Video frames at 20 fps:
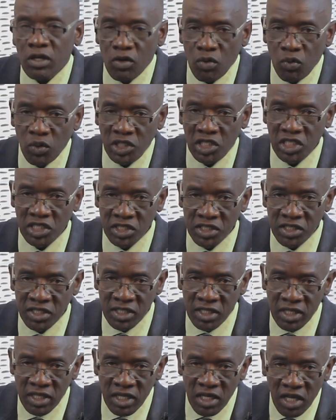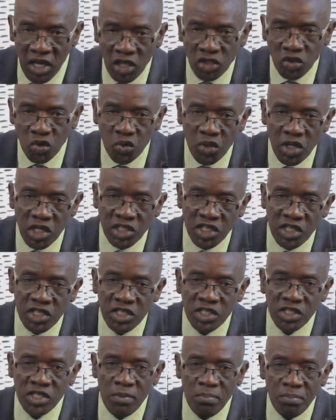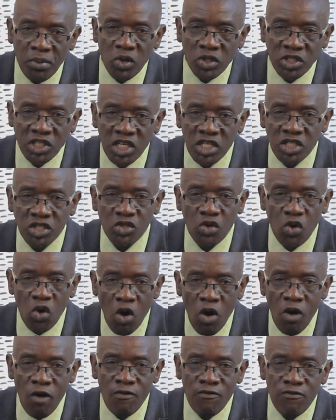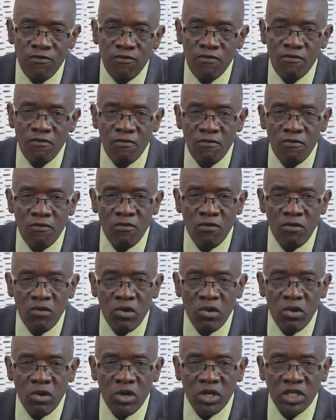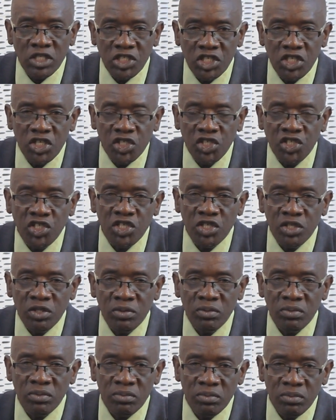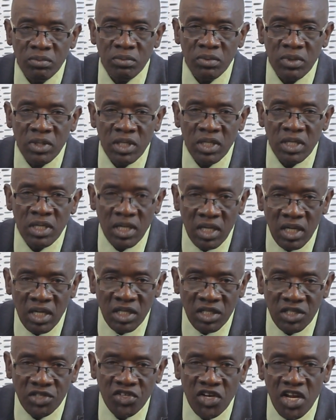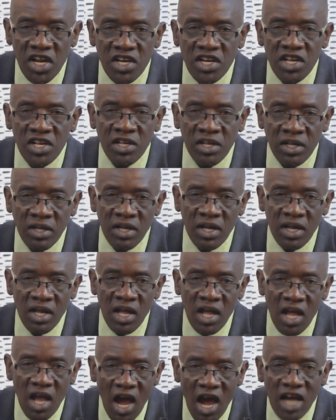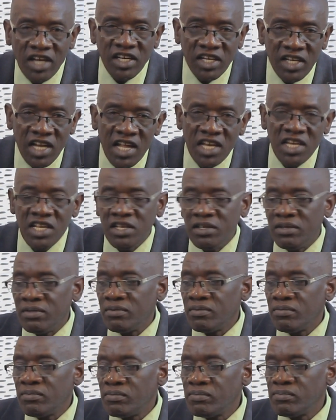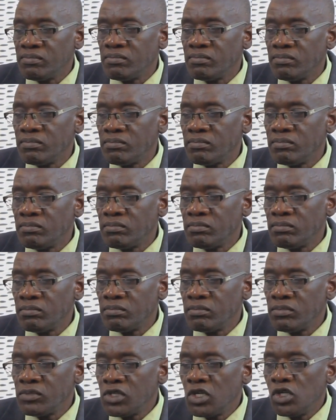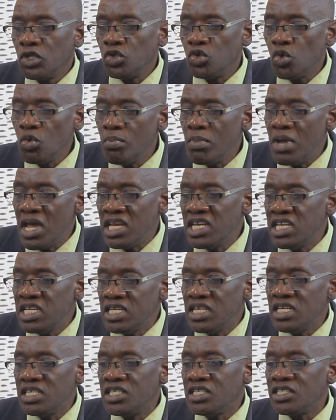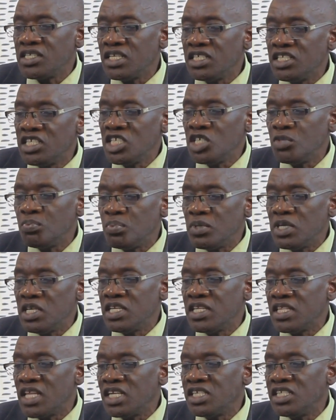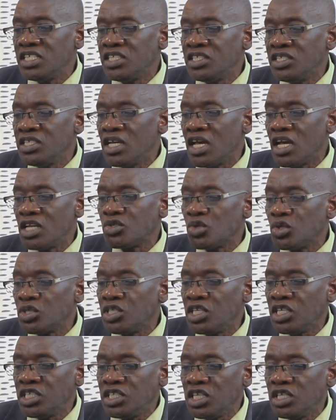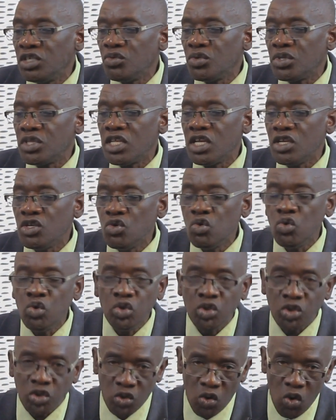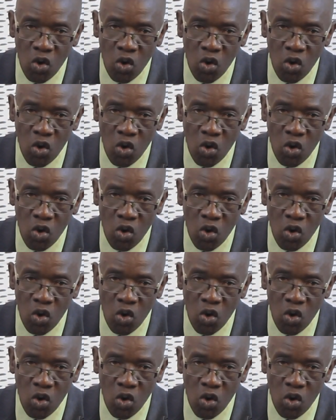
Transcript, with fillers: which is education is the process of teaching, training, and learning. To many, it is a discipline that is associated with the use